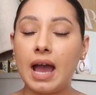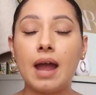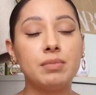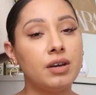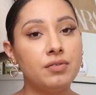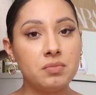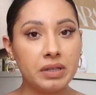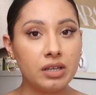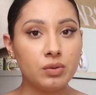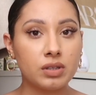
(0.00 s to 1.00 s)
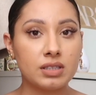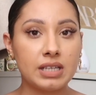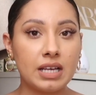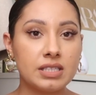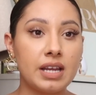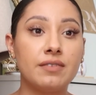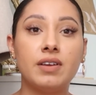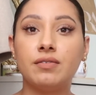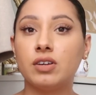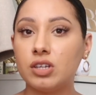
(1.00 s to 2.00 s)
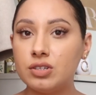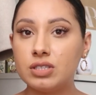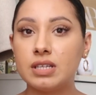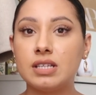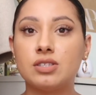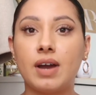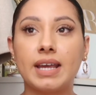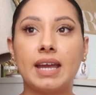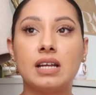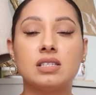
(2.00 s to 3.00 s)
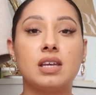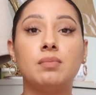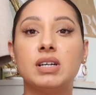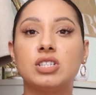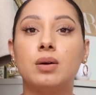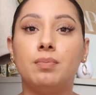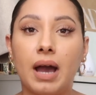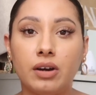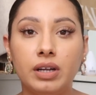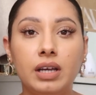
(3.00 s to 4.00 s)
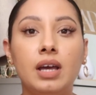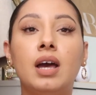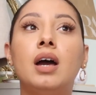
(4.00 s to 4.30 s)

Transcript: I'm not familiar with Audacity. I've never used it, so I can't say much about it.